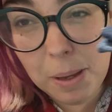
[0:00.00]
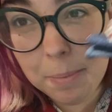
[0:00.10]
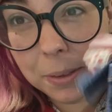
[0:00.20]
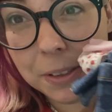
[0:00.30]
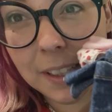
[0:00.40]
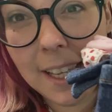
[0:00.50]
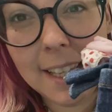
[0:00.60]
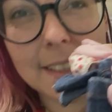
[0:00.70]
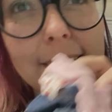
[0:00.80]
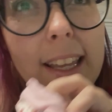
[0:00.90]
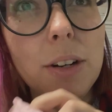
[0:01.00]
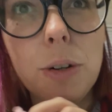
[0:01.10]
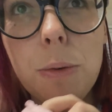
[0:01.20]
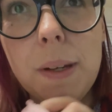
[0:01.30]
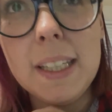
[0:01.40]
Maple and get
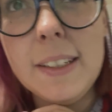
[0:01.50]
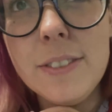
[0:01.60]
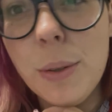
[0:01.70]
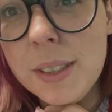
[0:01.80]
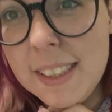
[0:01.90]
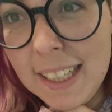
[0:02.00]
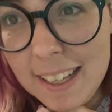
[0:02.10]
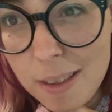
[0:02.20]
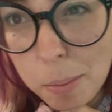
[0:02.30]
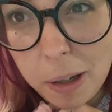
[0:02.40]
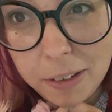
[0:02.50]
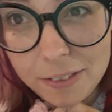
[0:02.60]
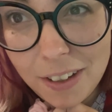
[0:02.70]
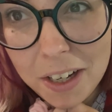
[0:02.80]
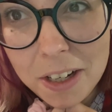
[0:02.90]
her ready for tonight's
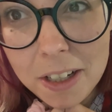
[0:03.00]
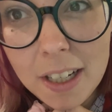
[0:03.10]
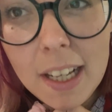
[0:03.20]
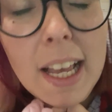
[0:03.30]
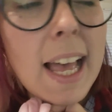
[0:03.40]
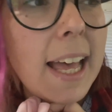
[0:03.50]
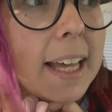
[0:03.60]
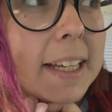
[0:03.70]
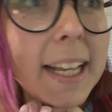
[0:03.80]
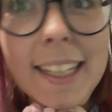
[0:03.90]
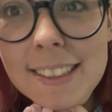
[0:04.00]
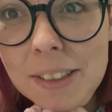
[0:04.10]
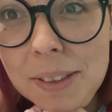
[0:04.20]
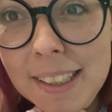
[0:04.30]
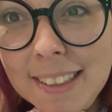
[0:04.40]
bonfire. Yeah,
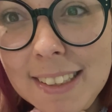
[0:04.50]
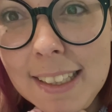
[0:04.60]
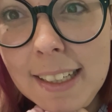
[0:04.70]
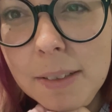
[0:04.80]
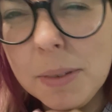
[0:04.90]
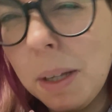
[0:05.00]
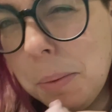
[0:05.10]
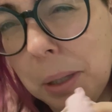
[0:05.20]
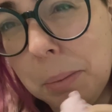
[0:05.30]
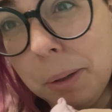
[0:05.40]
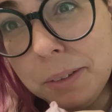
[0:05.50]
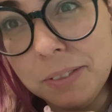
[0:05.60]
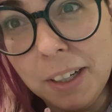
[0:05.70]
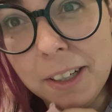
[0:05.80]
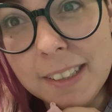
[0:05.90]
so let's, well, not really a
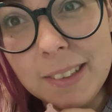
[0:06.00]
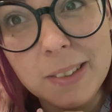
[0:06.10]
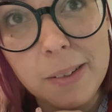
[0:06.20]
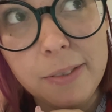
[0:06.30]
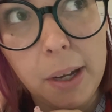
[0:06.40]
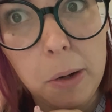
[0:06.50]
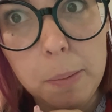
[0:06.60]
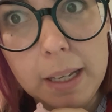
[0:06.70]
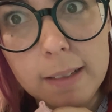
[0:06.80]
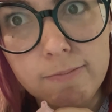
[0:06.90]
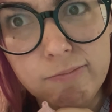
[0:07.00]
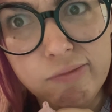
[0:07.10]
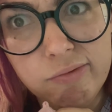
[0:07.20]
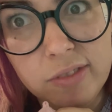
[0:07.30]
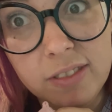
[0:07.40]
bonfire because there's a fire ban.
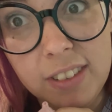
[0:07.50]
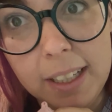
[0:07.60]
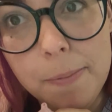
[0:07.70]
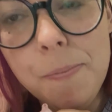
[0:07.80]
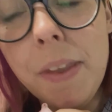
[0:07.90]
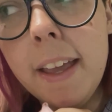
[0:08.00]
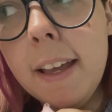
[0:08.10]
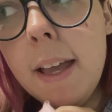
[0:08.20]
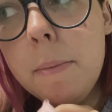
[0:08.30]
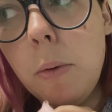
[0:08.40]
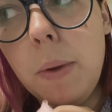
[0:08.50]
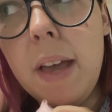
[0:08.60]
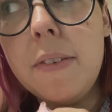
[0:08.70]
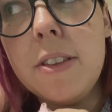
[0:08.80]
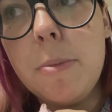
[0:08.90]
Fun. But we
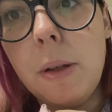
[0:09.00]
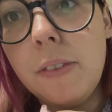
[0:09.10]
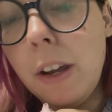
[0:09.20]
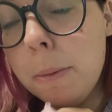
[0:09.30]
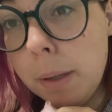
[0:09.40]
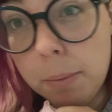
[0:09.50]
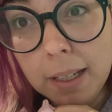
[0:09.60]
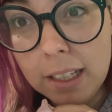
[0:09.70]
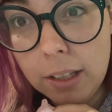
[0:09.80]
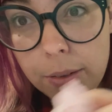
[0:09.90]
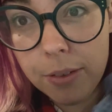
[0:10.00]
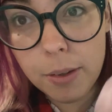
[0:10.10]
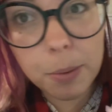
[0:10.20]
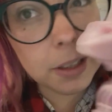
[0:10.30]
have a small fire pit we can use, so we're